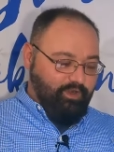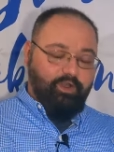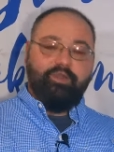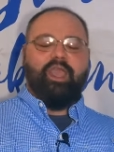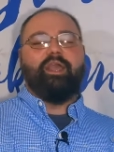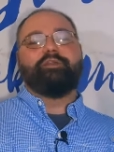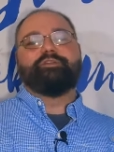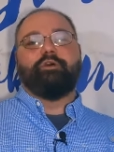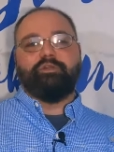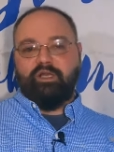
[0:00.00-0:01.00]
Okay,
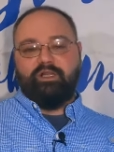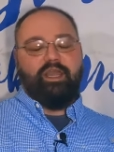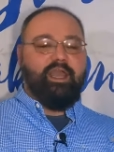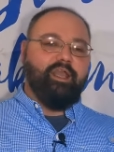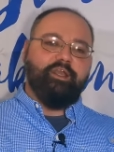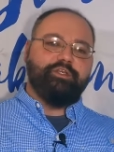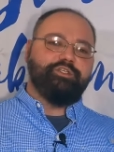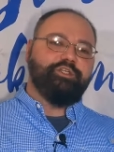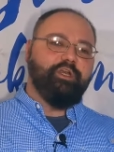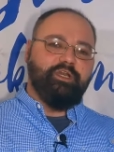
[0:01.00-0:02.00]
so luckily I got good
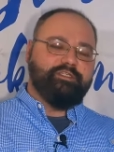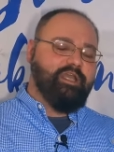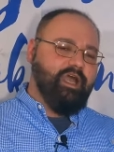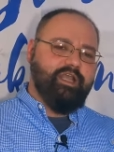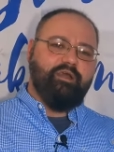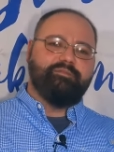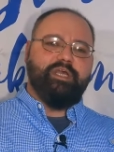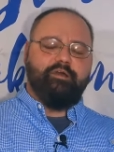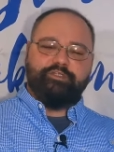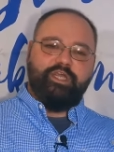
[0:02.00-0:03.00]
insurance. Guy comes
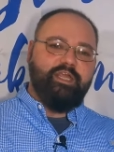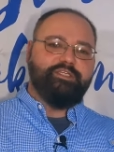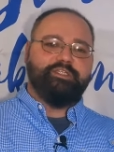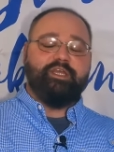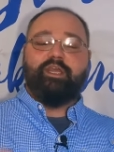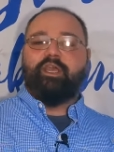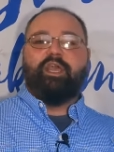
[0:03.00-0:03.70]
out, changes it.